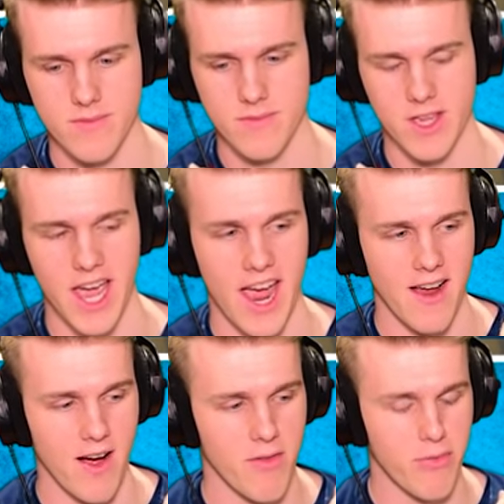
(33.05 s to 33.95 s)

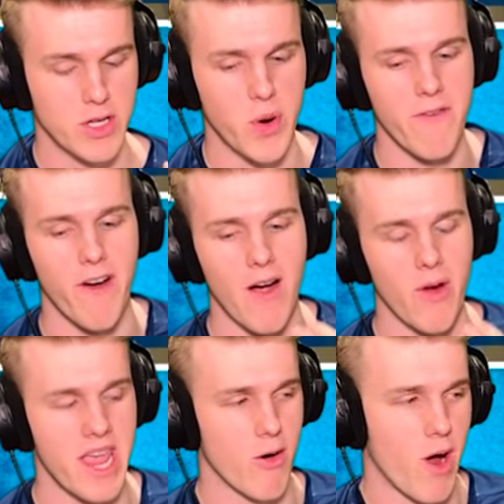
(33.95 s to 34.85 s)
Okay, on 325
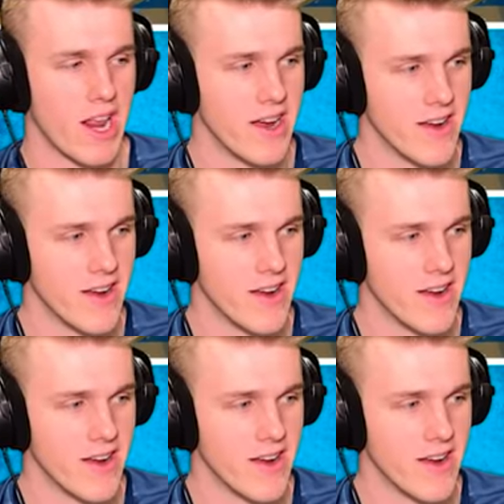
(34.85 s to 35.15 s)
we hit ready.